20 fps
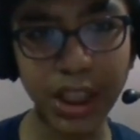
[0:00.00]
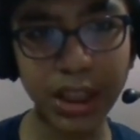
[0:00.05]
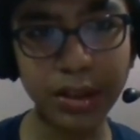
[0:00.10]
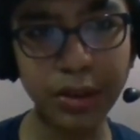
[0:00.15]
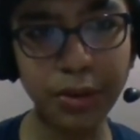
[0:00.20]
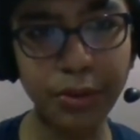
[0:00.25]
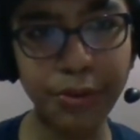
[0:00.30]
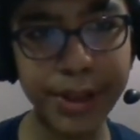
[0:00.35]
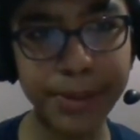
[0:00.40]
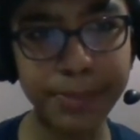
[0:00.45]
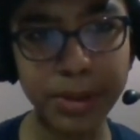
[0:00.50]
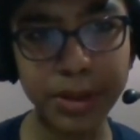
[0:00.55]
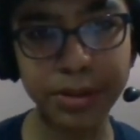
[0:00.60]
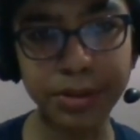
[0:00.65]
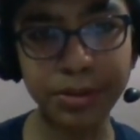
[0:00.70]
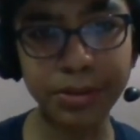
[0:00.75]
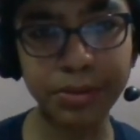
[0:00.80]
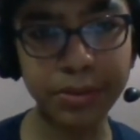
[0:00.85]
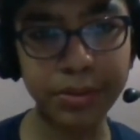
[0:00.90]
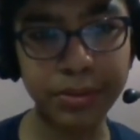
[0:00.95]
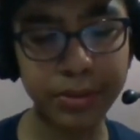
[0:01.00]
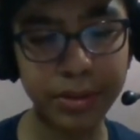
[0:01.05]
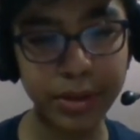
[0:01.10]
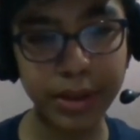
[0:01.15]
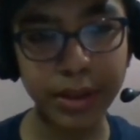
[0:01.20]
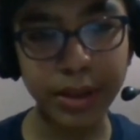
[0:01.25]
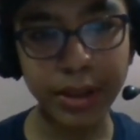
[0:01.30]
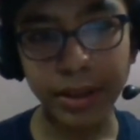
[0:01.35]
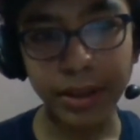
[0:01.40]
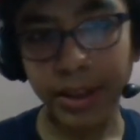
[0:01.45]
queen b2.
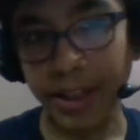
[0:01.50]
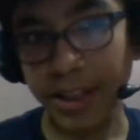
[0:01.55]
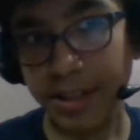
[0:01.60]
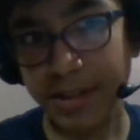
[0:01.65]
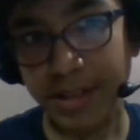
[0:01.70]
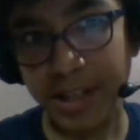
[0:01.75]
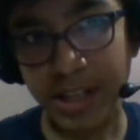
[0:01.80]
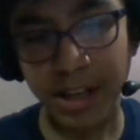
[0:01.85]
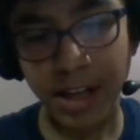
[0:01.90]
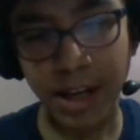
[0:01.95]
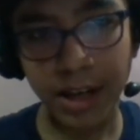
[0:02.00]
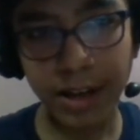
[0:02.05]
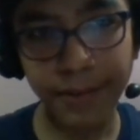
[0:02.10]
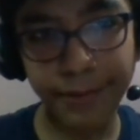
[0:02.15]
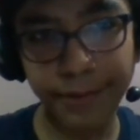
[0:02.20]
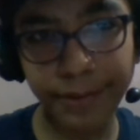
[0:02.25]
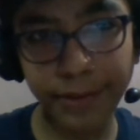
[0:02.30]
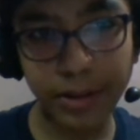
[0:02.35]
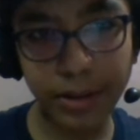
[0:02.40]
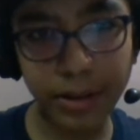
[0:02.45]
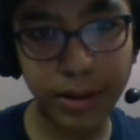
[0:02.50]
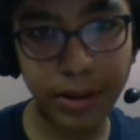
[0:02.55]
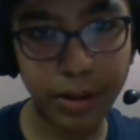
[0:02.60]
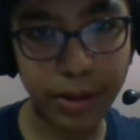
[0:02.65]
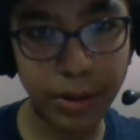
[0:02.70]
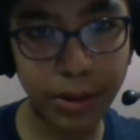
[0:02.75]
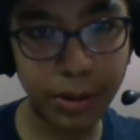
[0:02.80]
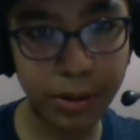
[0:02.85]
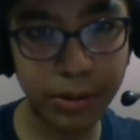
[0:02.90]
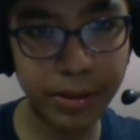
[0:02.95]
You still have
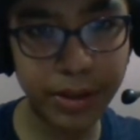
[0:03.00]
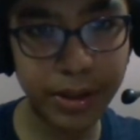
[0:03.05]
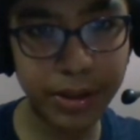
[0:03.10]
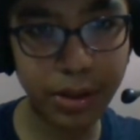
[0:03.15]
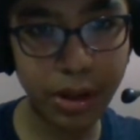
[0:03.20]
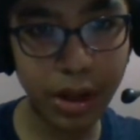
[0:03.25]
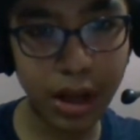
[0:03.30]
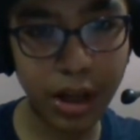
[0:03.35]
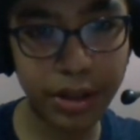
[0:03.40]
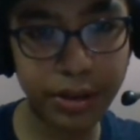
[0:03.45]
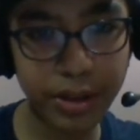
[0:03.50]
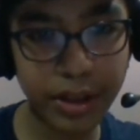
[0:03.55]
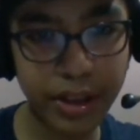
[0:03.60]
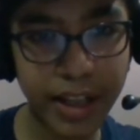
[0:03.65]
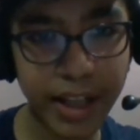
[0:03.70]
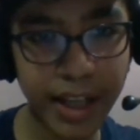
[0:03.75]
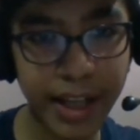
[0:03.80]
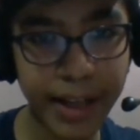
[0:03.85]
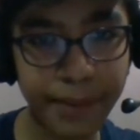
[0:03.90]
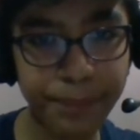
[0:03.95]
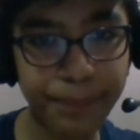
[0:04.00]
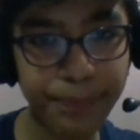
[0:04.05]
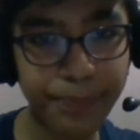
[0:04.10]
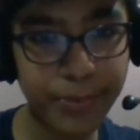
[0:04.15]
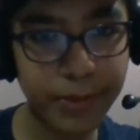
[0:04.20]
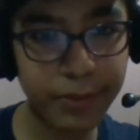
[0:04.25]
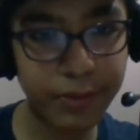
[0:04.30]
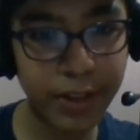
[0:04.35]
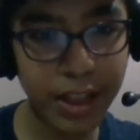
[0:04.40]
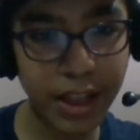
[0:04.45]
hold it on the game.
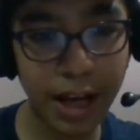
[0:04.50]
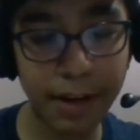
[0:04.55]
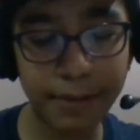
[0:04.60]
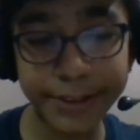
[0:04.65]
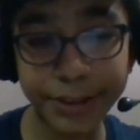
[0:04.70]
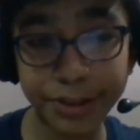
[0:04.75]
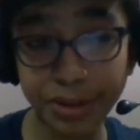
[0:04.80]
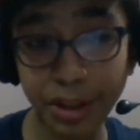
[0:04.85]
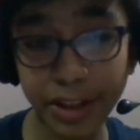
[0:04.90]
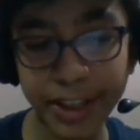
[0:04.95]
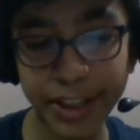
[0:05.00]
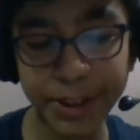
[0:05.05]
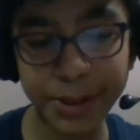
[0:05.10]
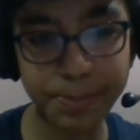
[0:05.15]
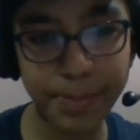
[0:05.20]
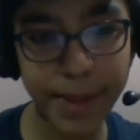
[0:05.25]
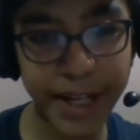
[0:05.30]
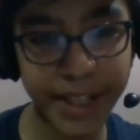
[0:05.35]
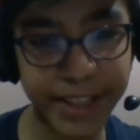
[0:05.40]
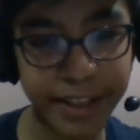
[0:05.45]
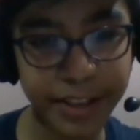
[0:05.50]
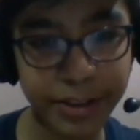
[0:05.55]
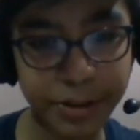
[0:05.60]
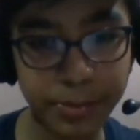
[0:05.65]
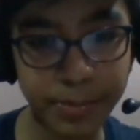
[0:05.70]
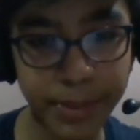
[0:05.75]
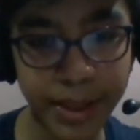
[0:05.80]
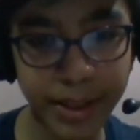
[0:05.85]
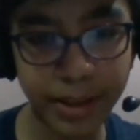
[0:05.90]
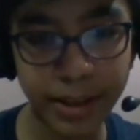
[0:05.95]
Well, I was not expecting
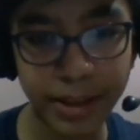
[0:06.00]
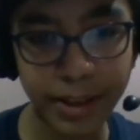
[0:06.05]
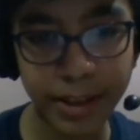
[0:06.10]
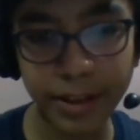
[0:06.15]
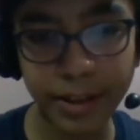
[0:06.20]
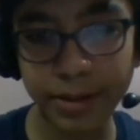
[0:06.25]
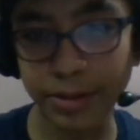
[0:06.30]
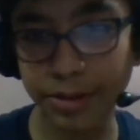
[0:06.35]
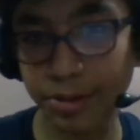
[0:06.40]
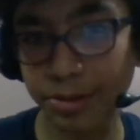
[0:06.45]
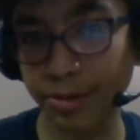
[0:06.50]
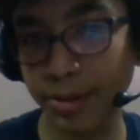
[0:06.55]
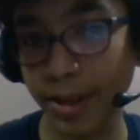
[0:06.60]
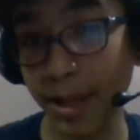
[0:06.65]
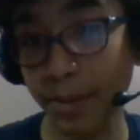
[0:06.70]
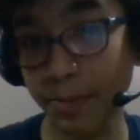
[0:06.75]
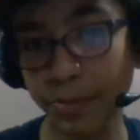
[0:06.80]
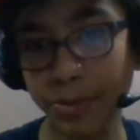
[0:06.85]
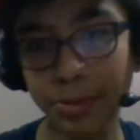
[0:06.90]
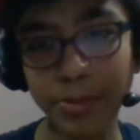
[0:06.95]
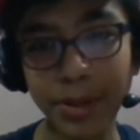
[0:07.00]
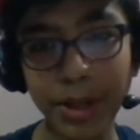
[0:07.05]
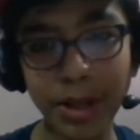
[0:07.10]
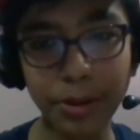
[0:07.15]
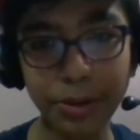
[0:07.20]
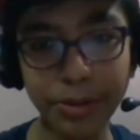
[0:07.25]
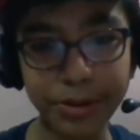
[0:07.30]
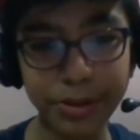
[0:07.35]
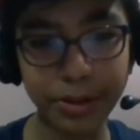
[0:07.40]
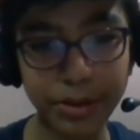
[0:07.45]
him to be
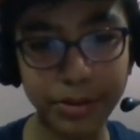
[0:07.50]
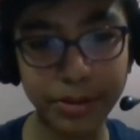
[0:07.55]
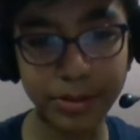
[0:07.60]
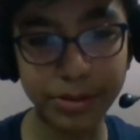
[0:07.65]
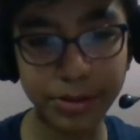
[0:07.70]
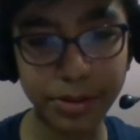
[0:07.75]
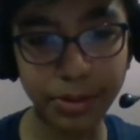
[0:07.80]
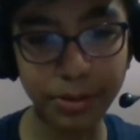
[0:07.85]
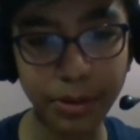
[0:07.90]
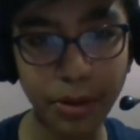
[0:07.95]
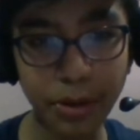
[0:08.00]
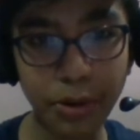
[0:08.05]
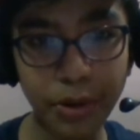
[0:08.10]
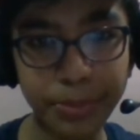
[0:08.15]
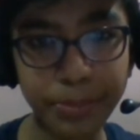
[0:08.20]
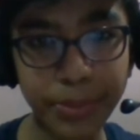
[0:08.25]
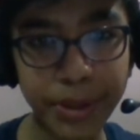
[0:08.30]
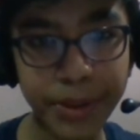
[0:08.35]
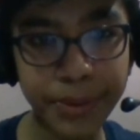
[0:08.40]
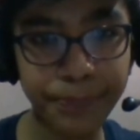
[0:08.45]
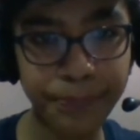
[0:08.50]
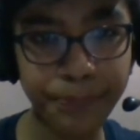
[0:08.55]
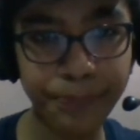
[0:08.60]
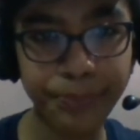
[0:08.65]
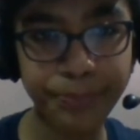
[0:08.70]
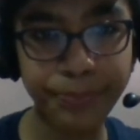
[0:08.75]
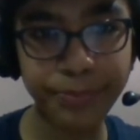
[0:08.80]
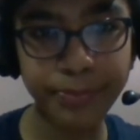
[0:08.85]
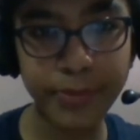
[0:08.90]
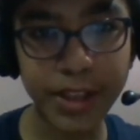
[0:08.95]
hold on so long, but
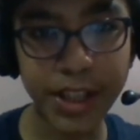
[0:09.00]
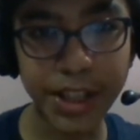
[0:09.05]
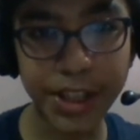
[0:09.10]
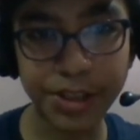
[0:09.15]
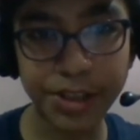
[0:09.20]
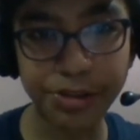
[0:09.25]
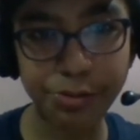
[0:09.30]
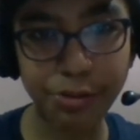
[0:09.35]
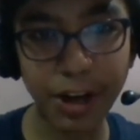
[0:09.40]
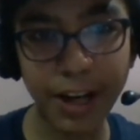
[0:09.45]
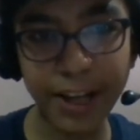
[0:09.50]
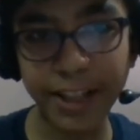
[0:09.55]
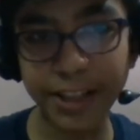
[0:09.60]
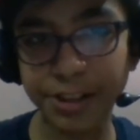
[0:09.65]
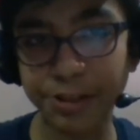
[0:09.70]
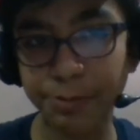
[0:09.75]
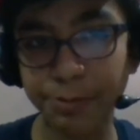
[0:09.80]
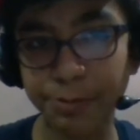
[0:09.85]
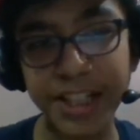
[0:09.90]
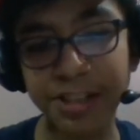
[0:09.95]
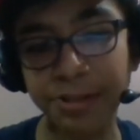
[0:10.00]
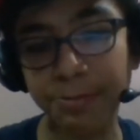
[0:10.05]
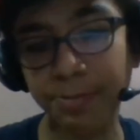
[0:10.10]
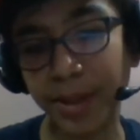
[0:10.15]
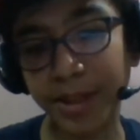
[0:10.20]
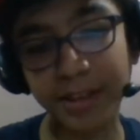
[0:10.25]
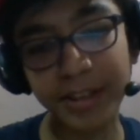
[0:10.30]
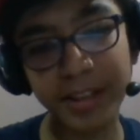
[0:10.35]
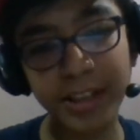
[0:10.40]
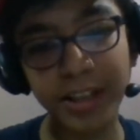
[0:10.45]
he's trying his best.
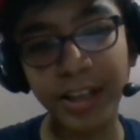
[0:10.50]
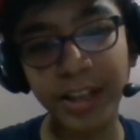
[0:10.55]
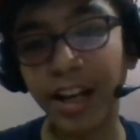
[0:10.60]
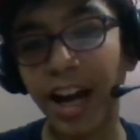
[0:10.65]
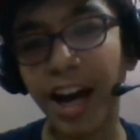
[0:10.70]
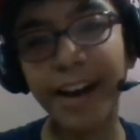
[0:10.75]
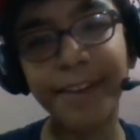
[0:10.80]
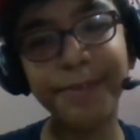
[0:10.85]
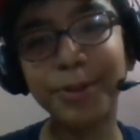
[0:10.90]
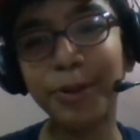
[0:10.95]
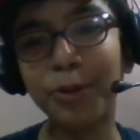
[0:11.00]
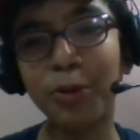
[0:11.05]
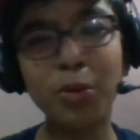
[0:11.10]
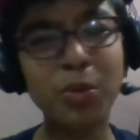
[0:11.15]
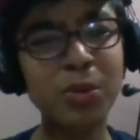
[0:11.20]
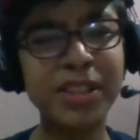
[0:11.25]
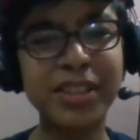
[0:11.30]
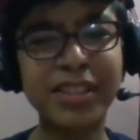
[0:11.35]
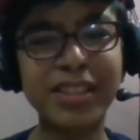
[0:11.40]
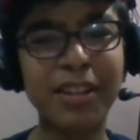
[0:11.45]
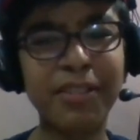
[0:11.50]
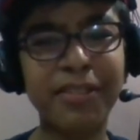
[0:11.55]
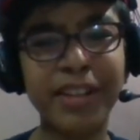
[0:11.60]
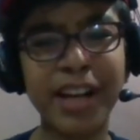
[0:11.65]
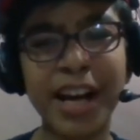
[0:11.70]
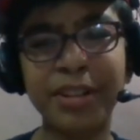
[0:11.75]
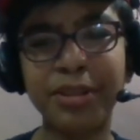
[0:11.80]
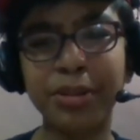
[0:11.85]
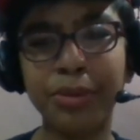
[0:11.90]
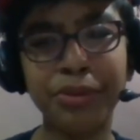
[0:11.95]
But after rook d7,
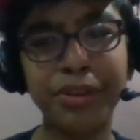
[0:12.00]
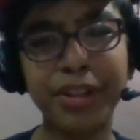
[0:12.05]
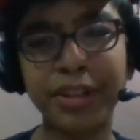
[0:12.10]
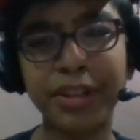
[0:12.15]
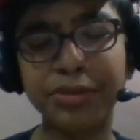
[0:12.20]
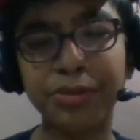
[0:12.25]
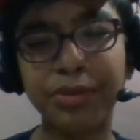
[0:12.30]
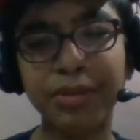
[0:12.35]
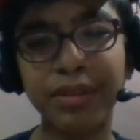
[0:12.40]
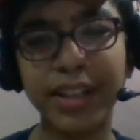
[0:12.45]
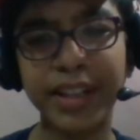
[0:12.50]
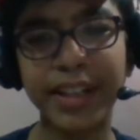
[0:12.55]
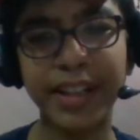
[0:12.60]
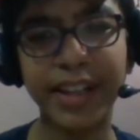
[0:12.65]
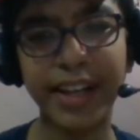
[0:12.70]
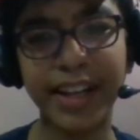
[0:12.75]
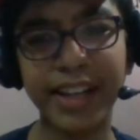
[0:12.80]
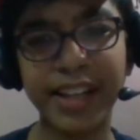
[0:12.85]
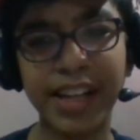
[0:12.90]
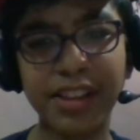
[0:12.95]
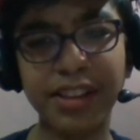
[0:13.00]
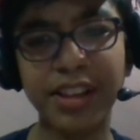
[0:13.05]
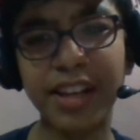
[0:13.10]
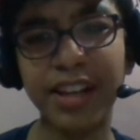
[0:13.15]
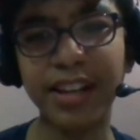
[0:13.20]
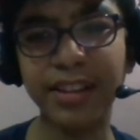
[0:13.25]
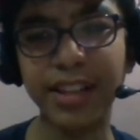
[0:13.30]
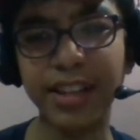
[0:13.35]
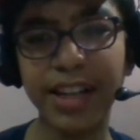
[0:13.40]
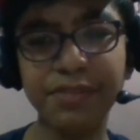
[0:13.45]
I don't think really
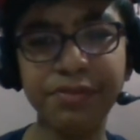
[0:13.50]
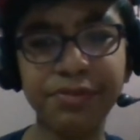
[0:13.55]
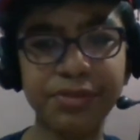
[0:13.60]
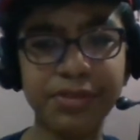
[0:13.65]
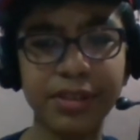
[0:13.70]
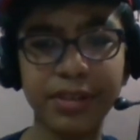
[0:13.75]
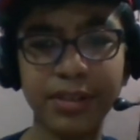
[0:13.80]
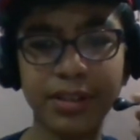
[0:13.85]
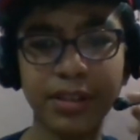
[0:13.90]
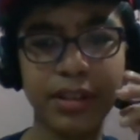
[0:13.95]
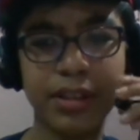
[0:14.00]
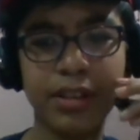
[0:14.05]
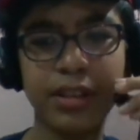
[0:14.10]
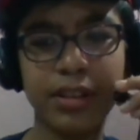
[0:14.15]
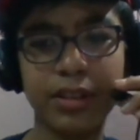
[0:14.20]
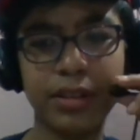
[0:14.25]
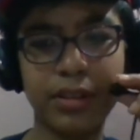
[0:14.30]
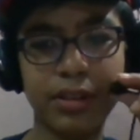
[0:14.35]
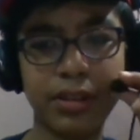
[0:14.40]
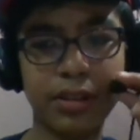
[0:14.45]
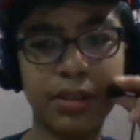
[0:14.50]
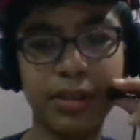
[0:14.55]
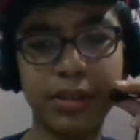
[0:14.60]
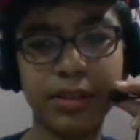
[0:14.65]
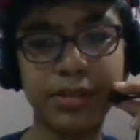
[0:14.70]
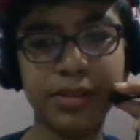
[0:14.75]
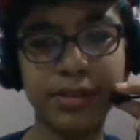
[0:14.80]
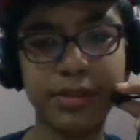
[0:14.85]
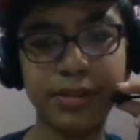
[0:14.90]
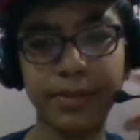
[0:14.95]
anything left,
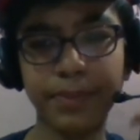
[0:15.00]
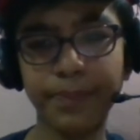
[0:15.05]
because